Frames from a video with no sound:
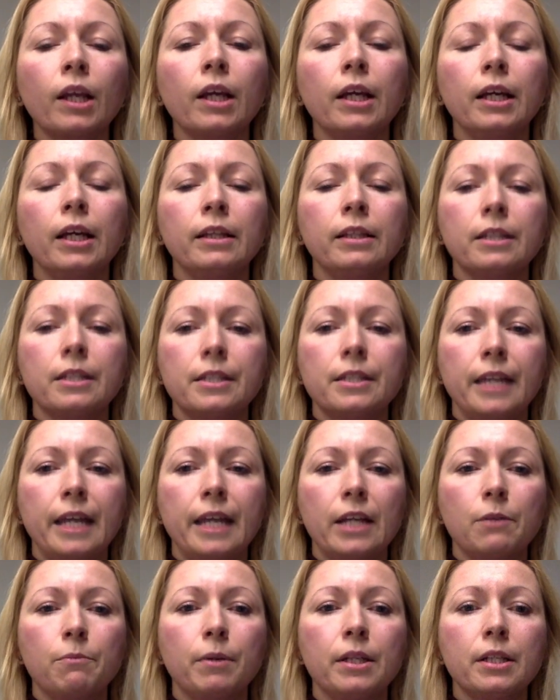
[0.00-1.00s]
in the
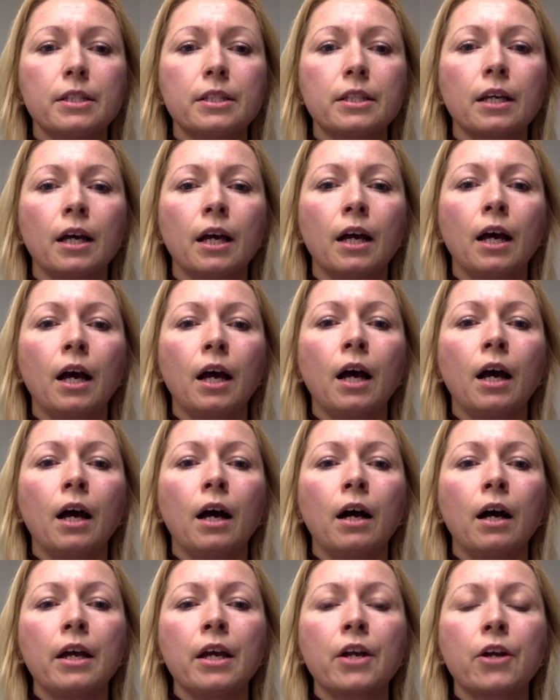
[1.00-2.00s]
statements,
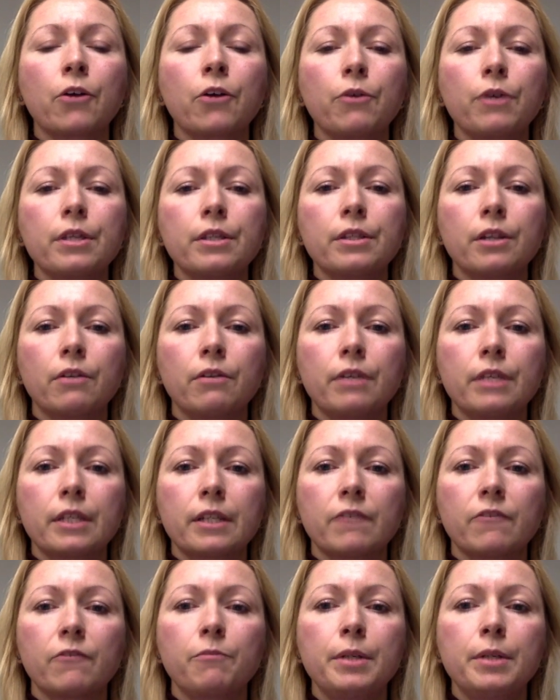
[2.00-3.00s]
increase the risk
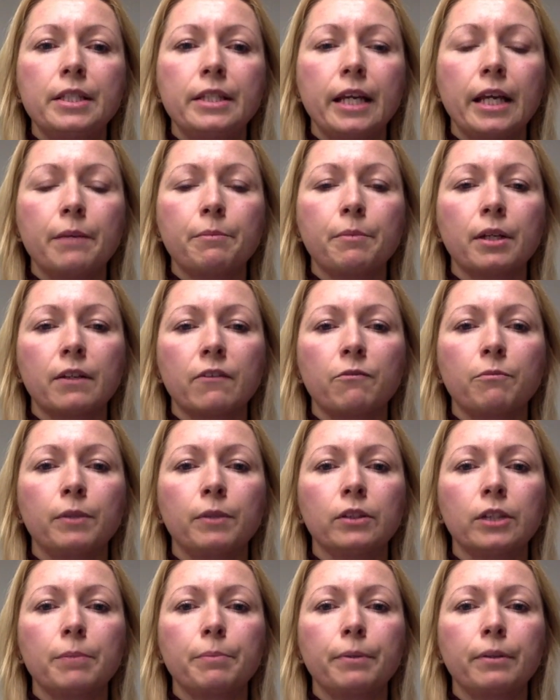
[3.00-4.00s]
of misstatement of
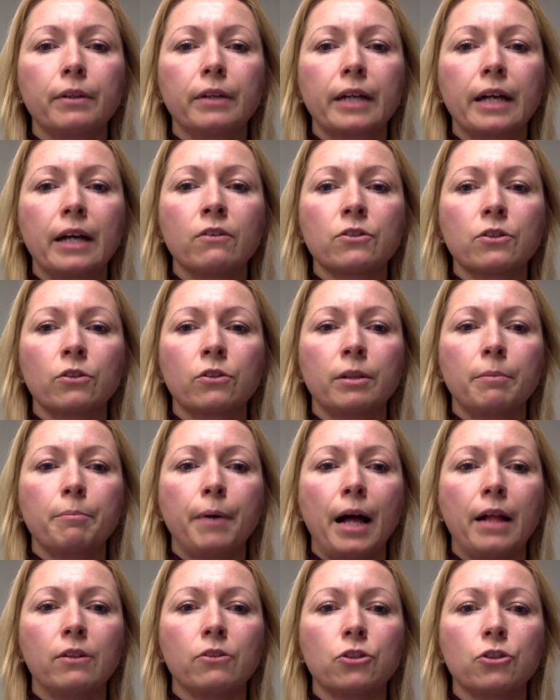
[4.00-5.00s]
multiple accounts on the
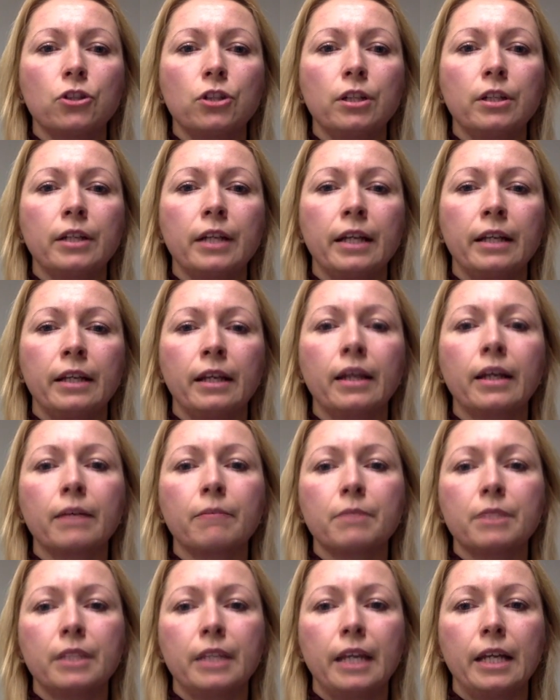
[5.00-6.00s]
balance sheet and income
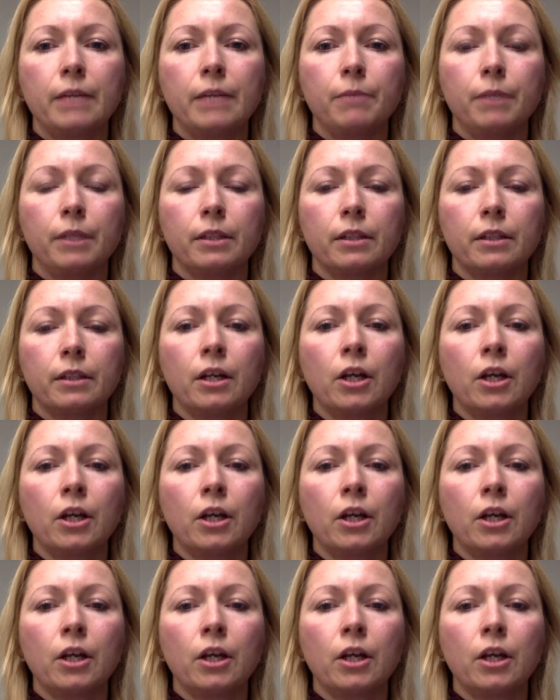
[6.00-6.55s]
statement.